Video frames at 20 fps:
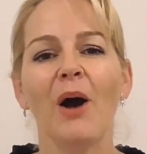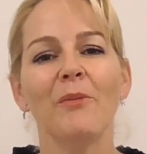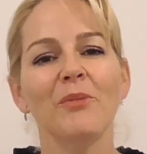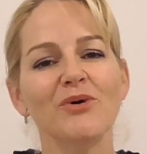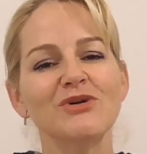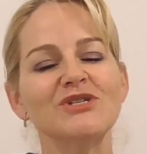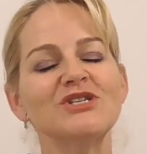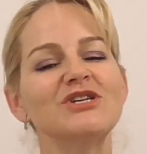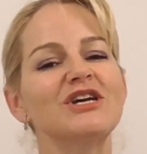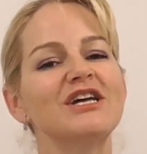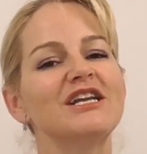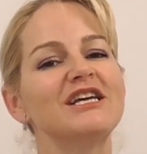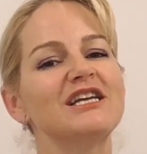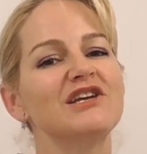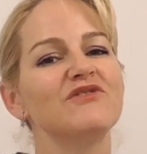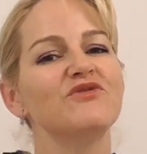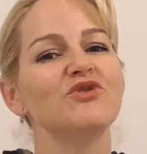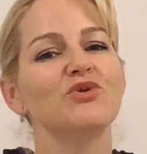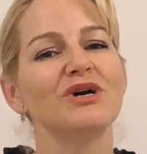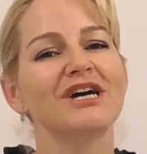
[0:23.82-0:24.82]
I'm also going
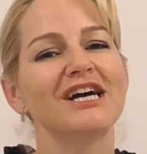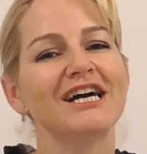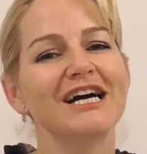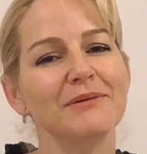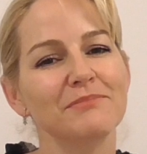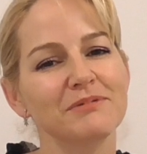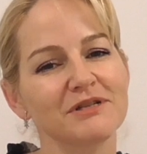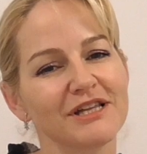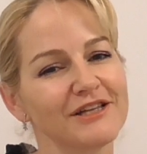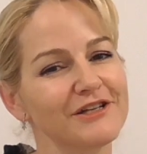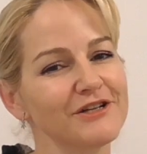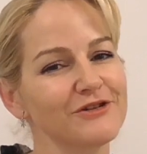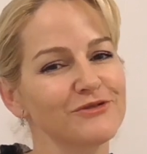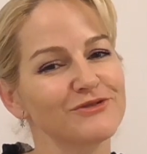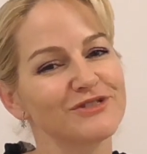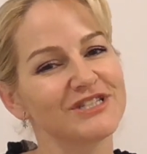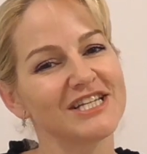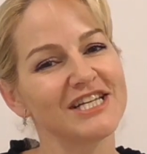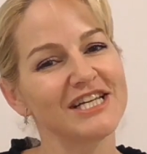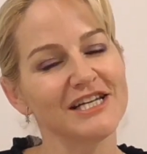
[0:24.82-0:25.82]
to give you a couple of
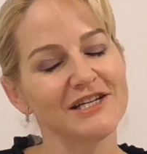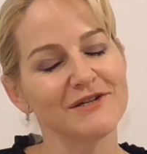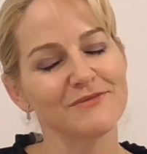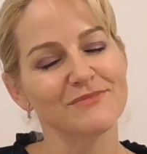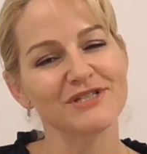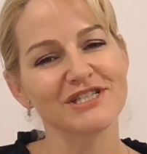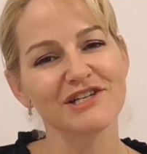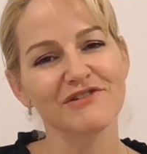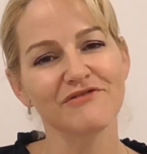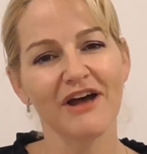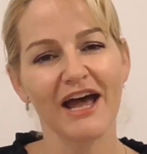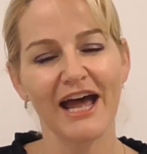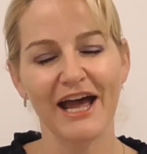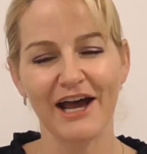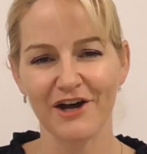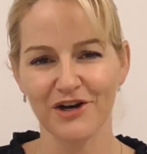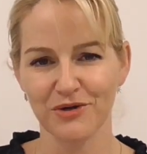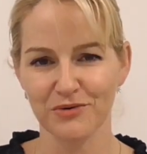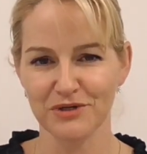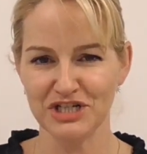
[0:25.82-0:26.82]
little tips of
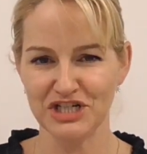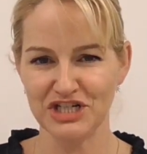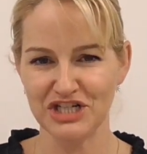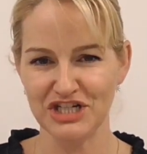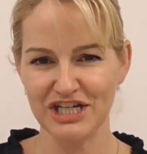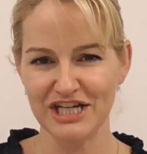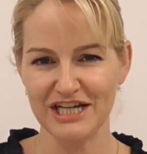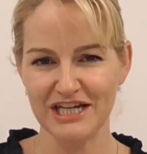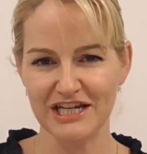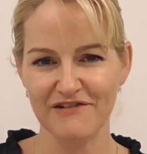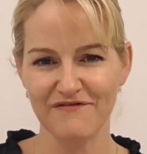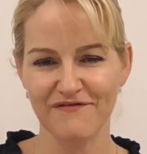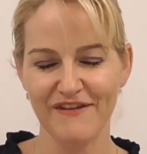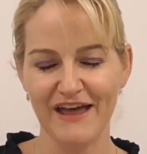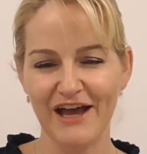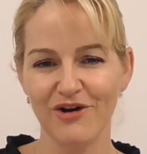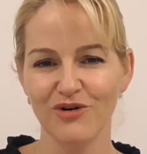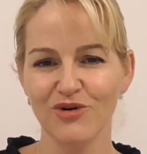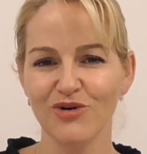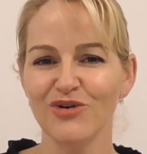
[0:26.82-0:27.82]
how to achieve
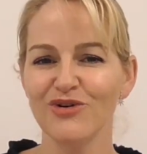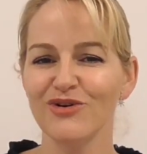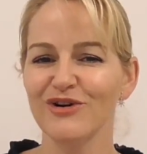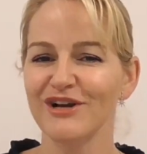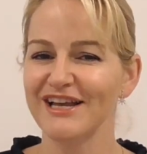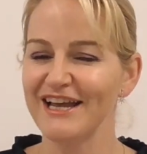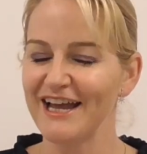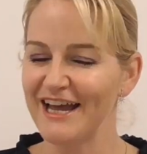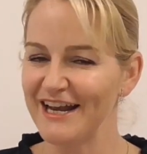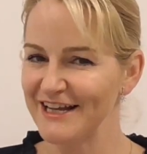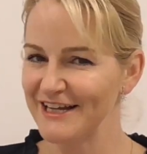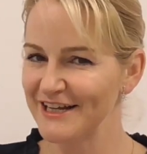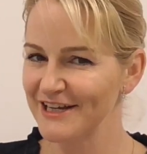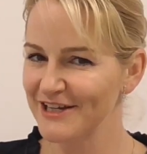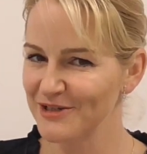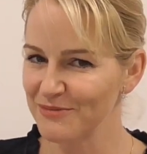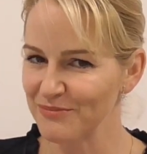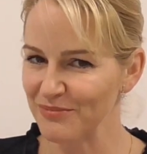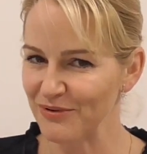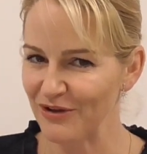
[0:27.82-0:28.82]
that
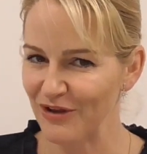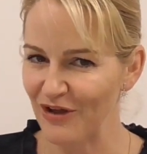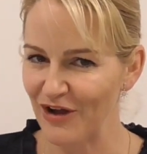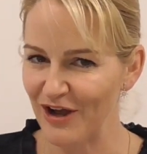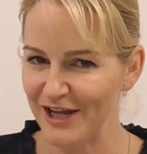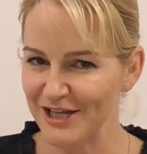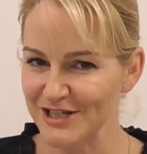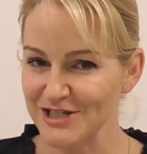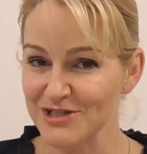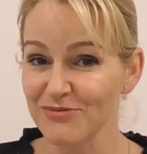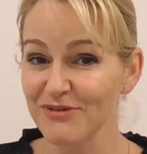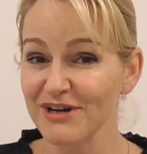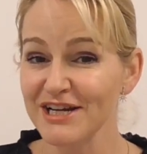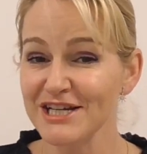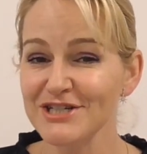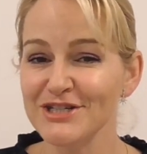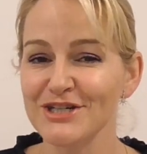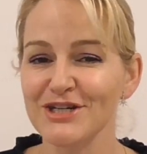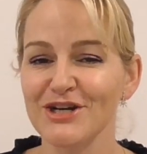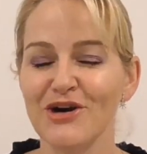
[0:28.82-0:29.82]
organic compliance
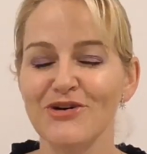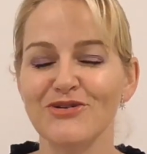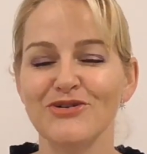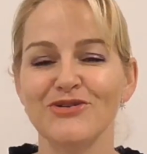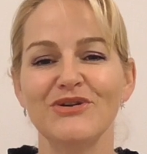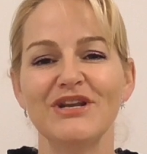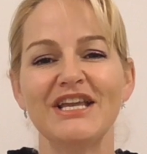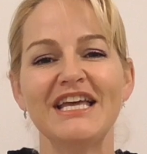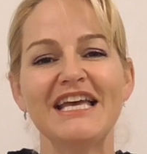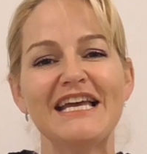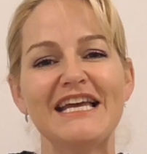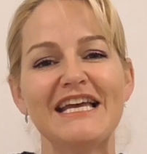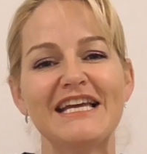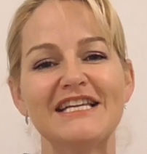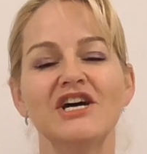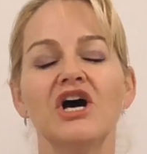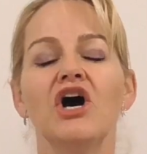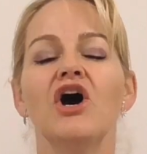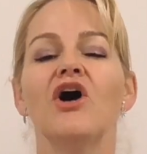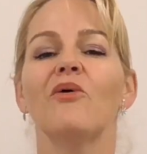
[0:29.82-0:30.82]
ratio you
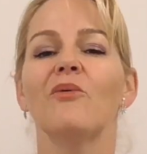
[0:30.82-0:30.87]
need